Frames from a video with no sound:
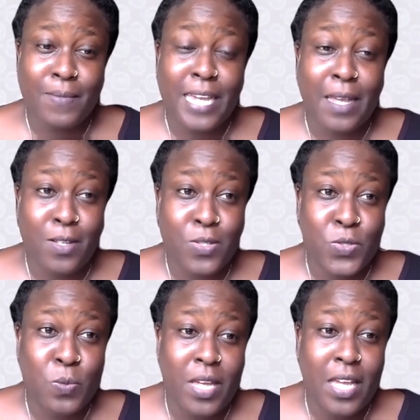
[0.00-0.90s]

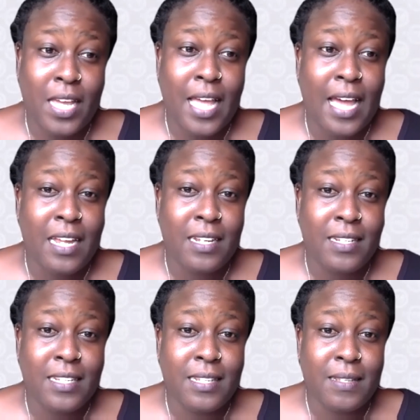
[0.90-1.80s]
consuming and
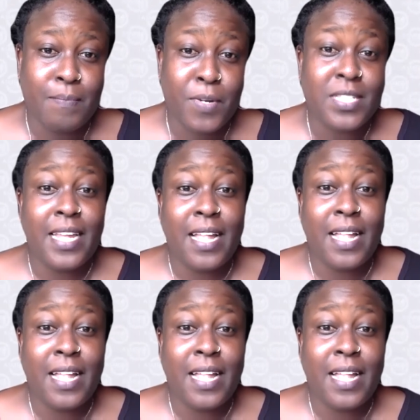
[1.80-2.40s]
personnel